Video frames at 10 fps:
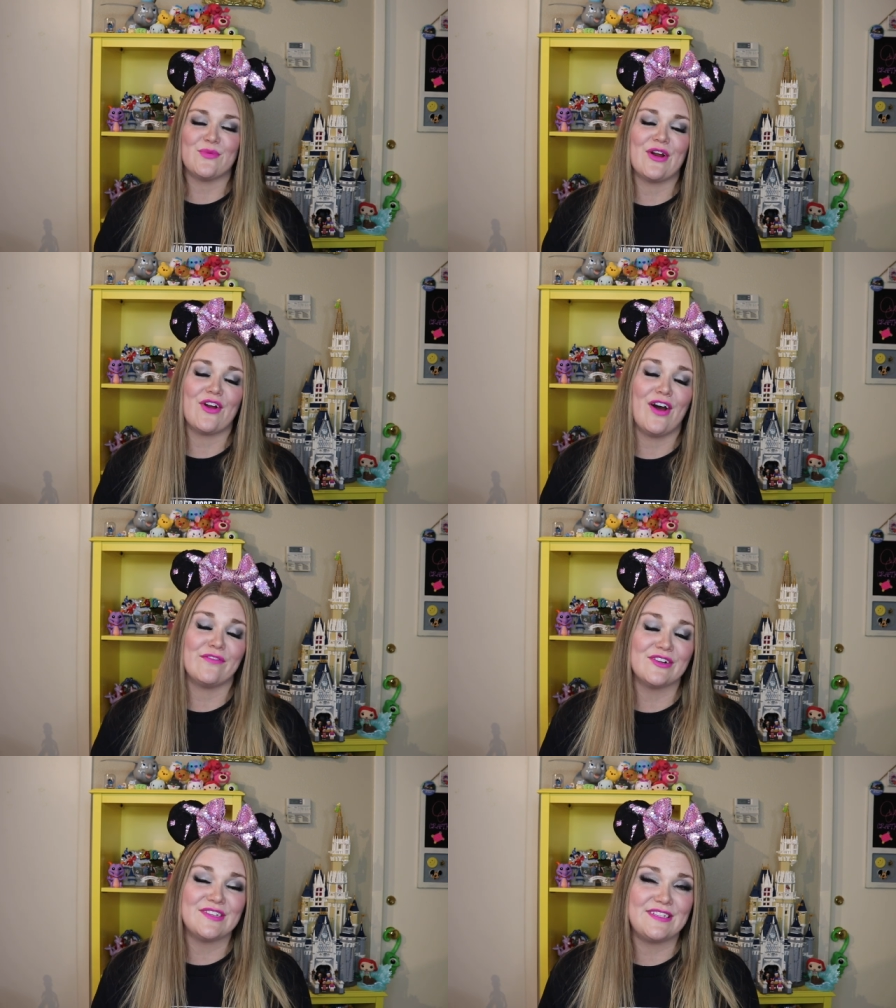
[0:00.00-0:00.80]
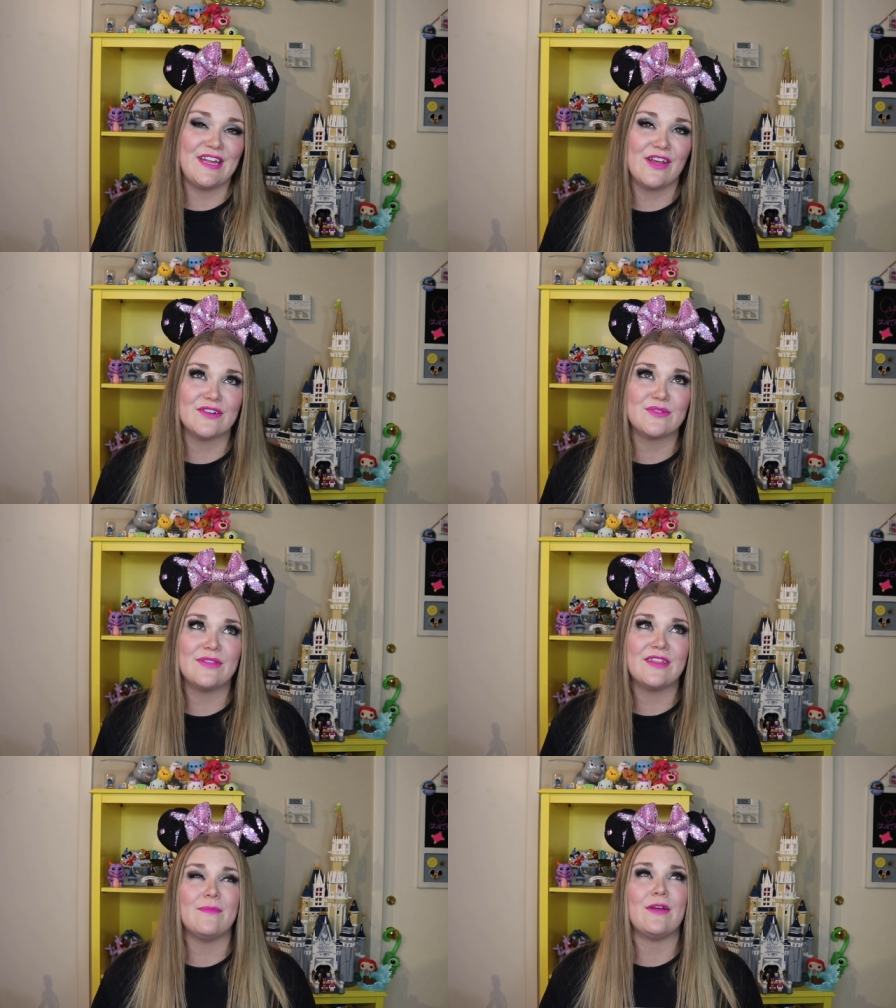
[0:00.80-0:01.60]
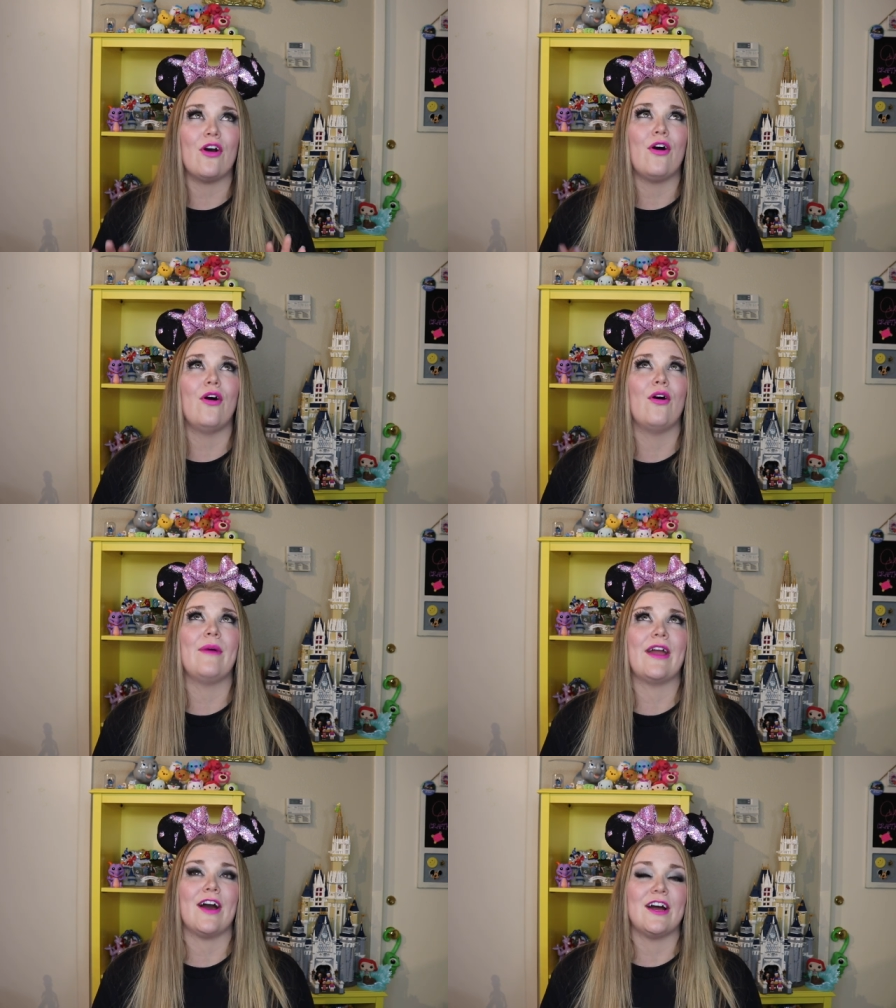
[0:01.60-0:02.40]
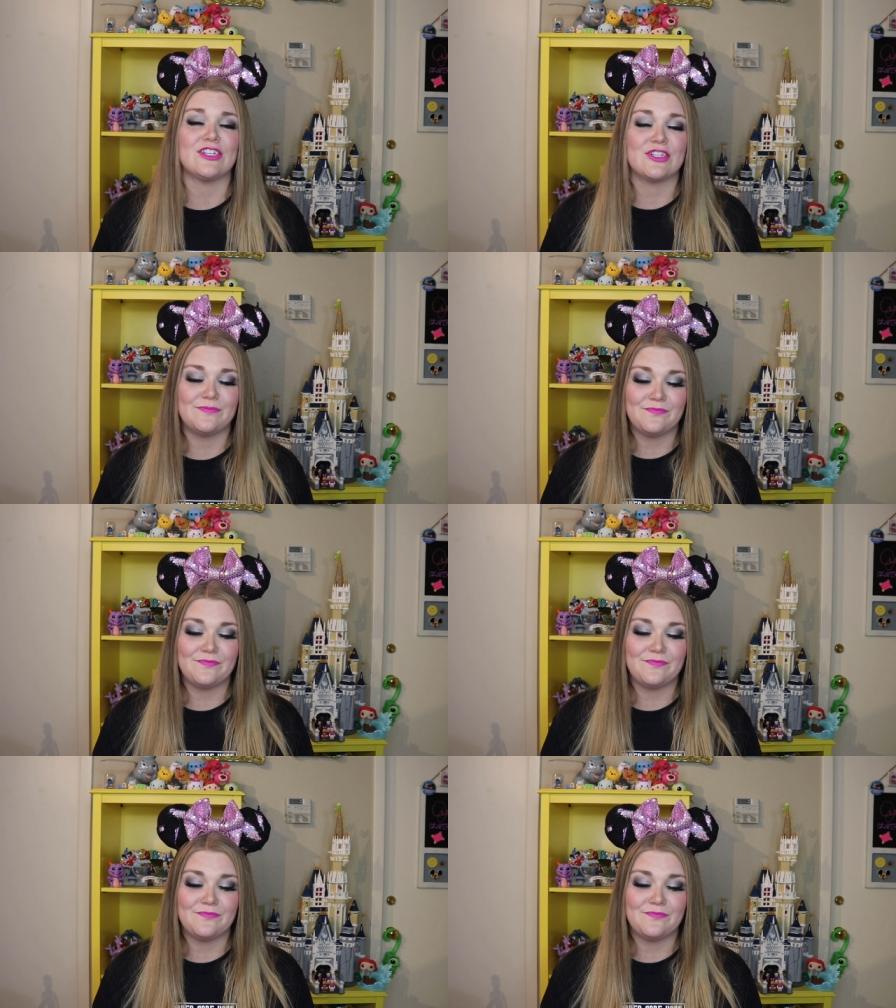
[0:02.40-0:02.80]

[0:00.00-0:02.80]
wear Converse sneakers with them, and oh my gosh,